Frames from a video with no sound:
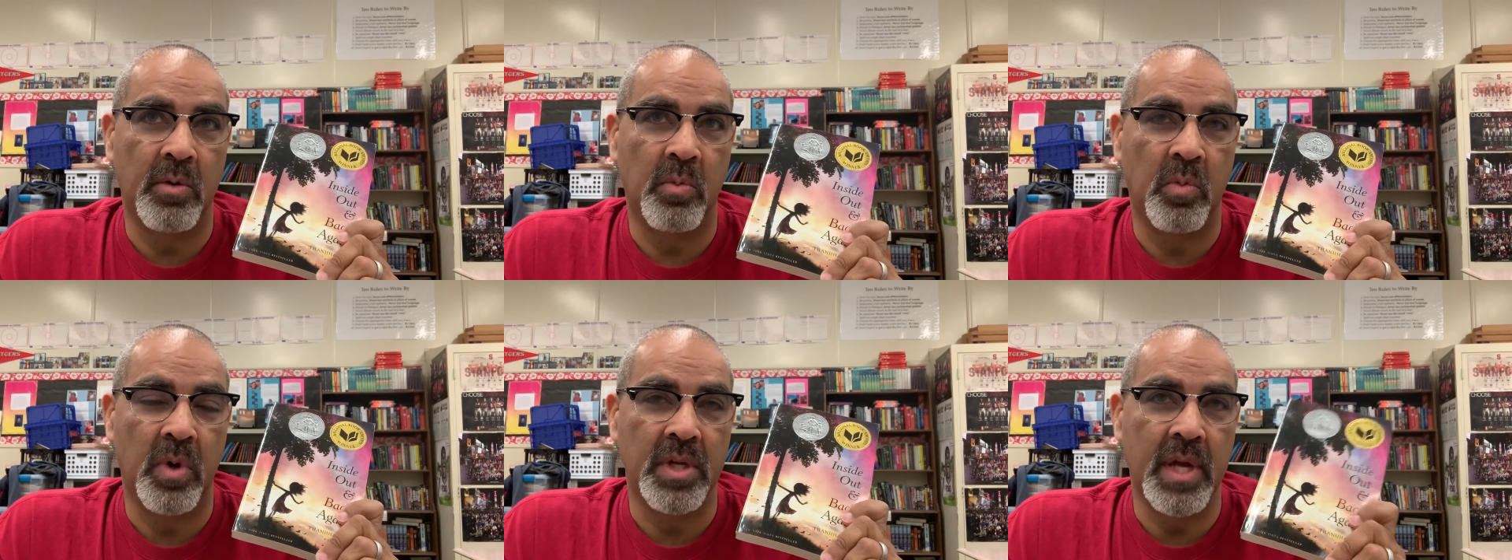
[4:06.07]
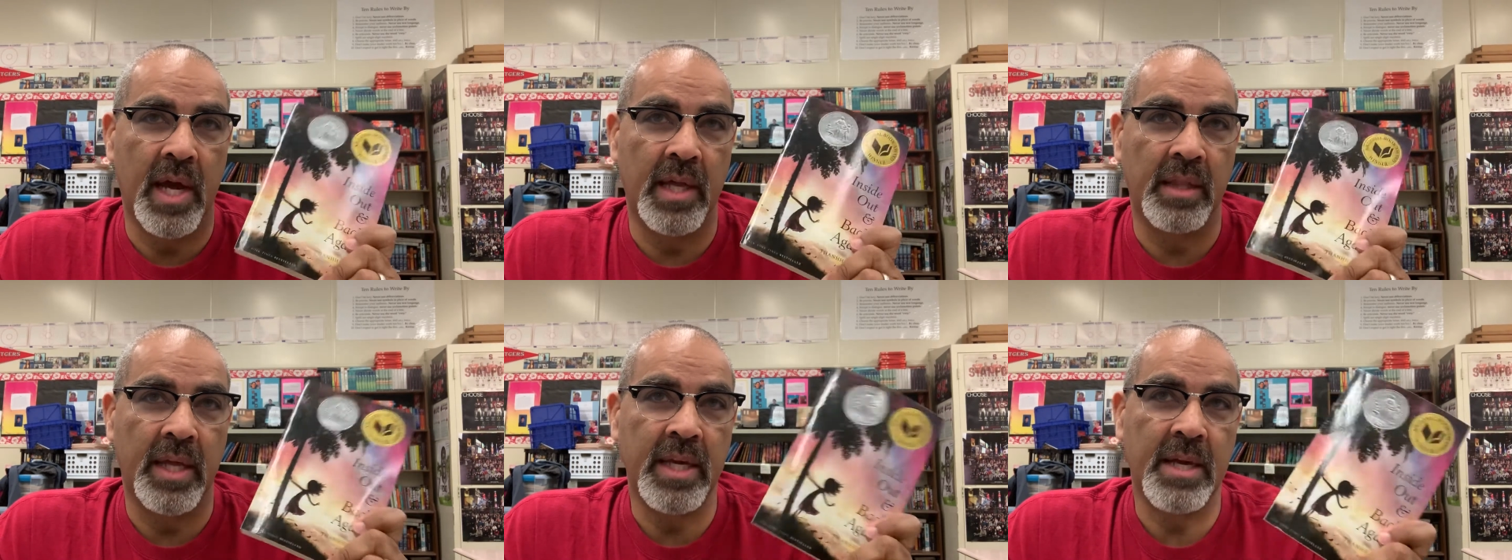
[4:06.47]
what
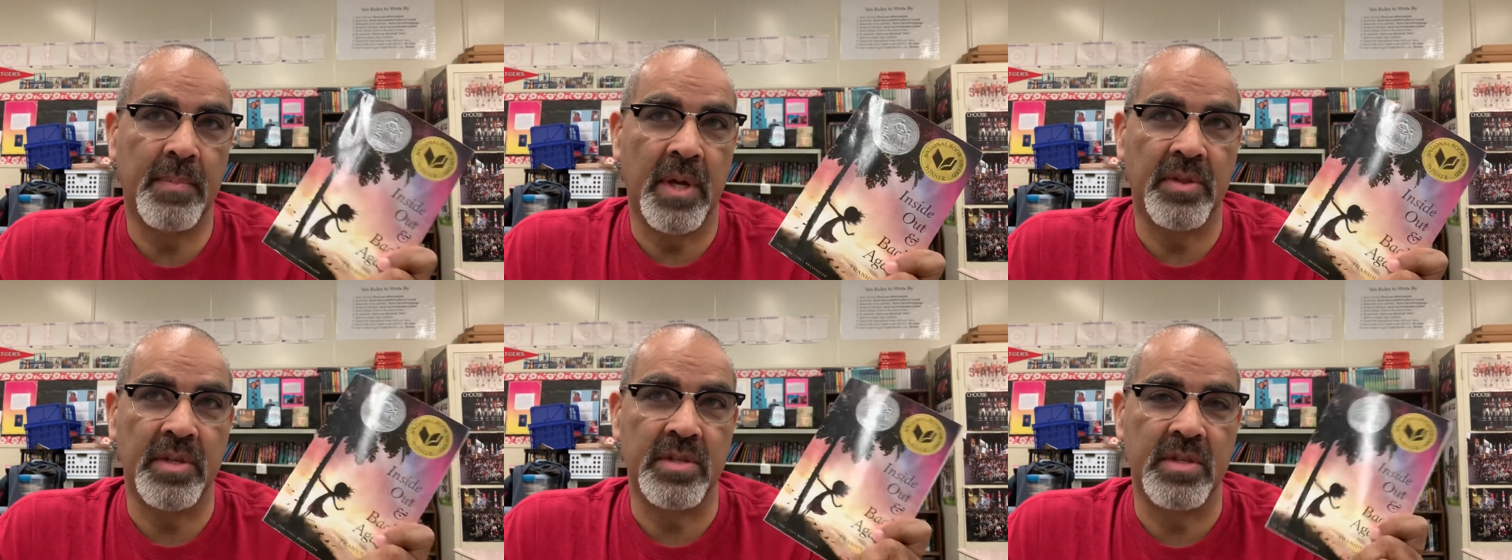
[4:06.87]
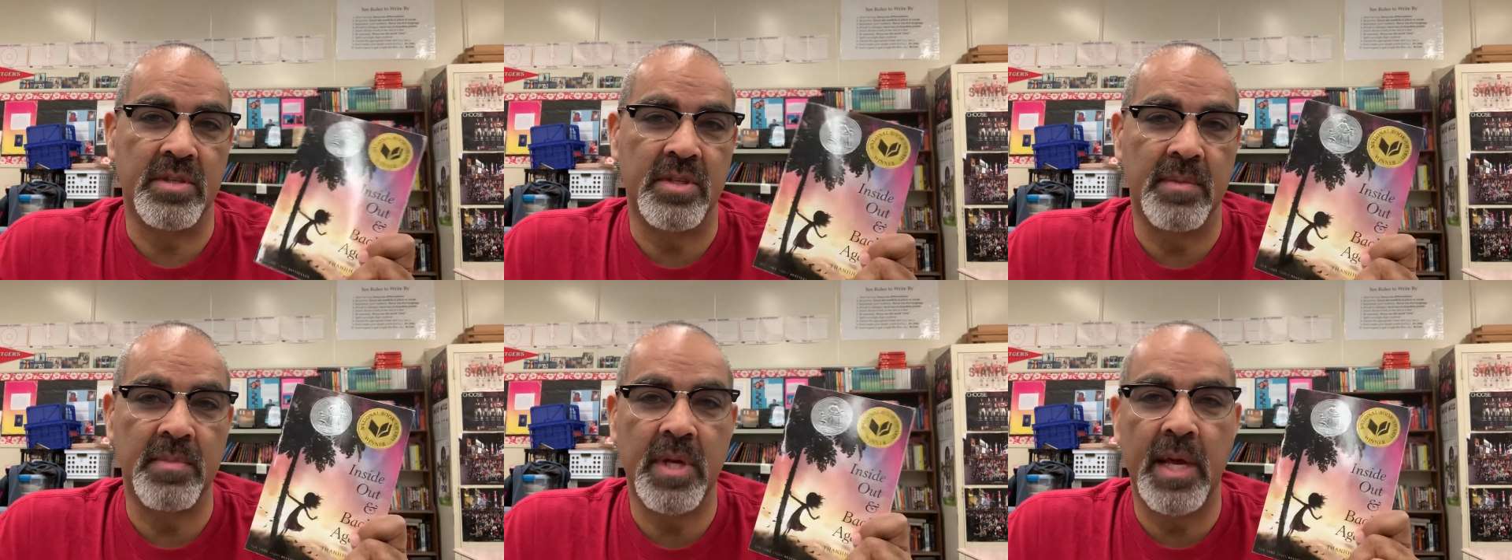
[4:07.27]
I like about this is
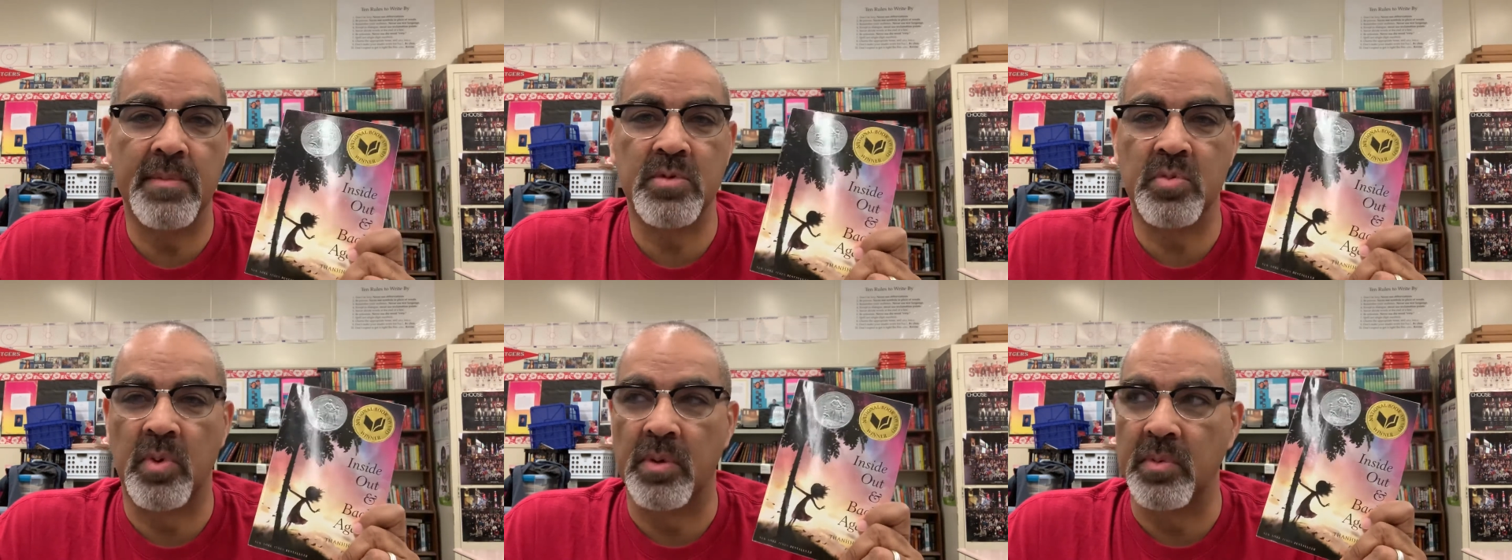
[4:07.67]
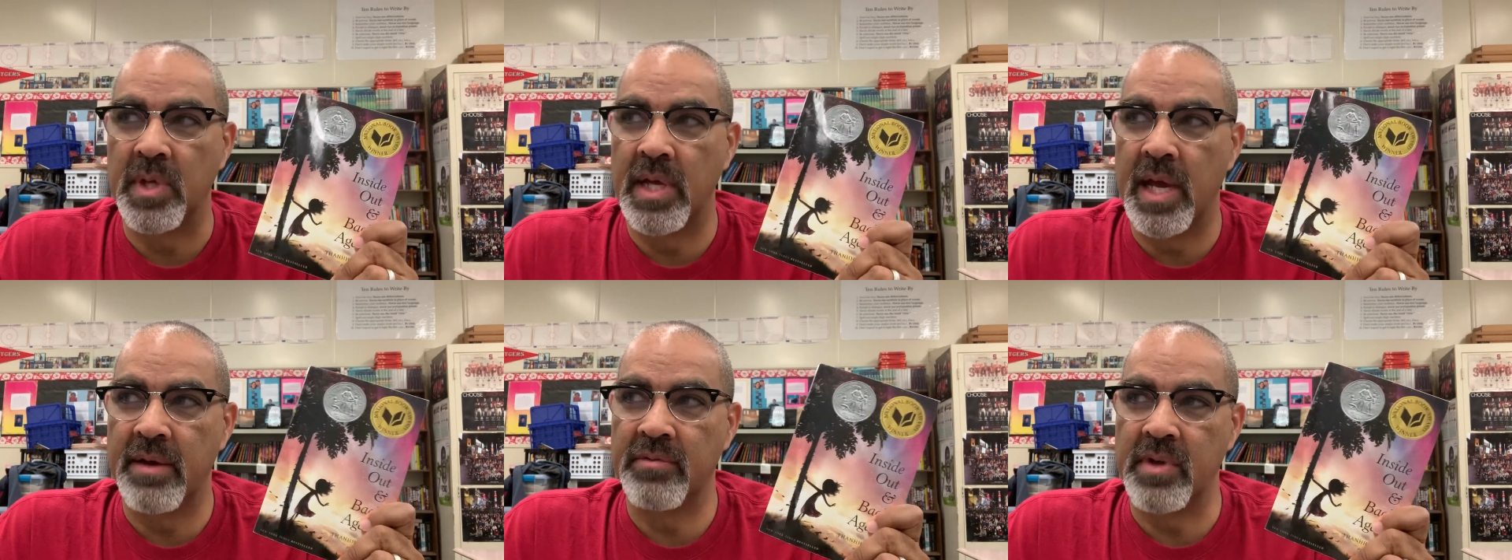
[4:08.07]
sometimes when
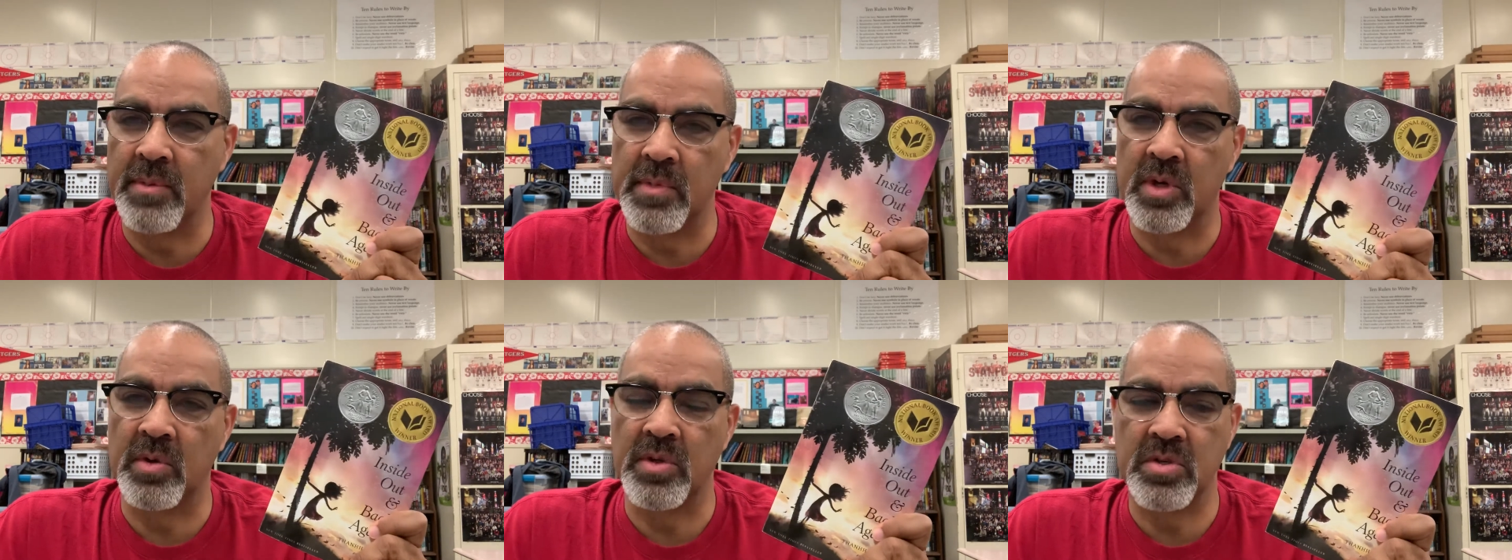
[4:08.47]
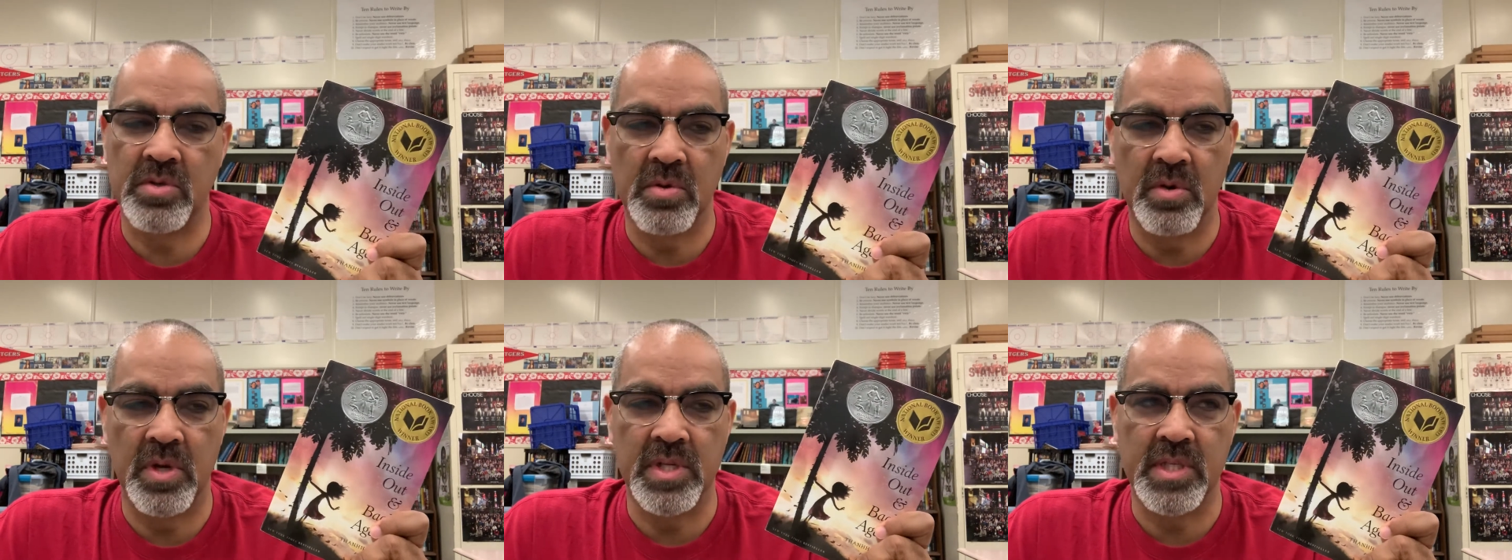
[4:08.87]
we have immigrant
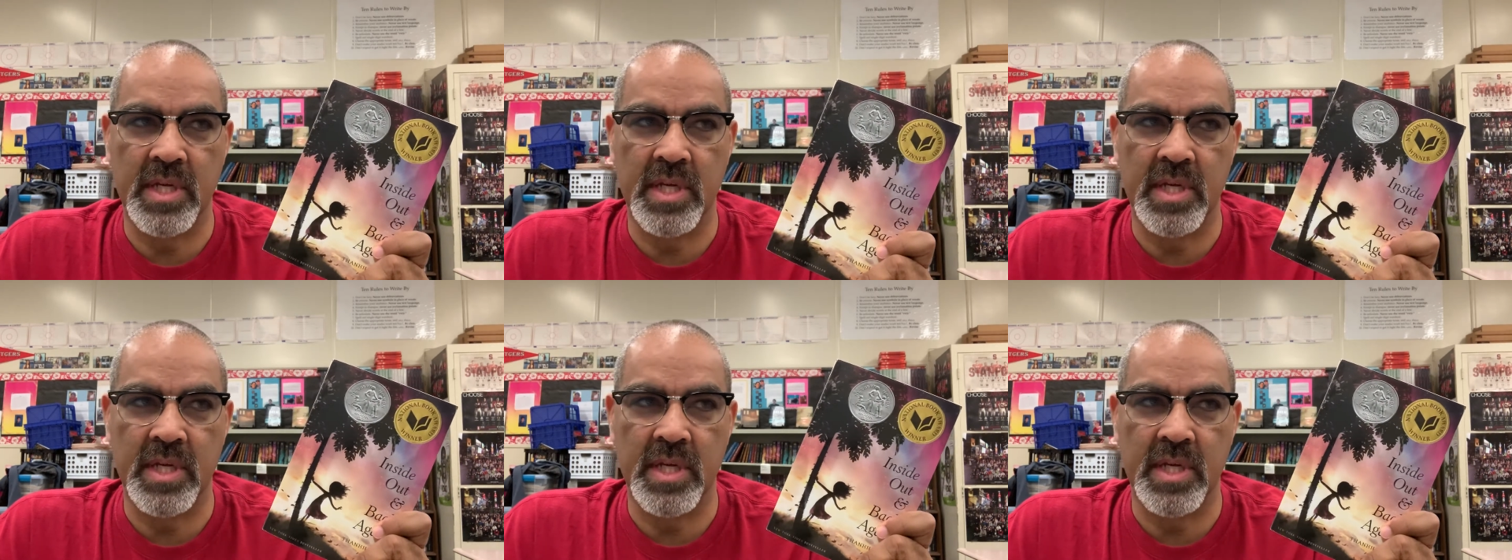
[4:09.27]
stories,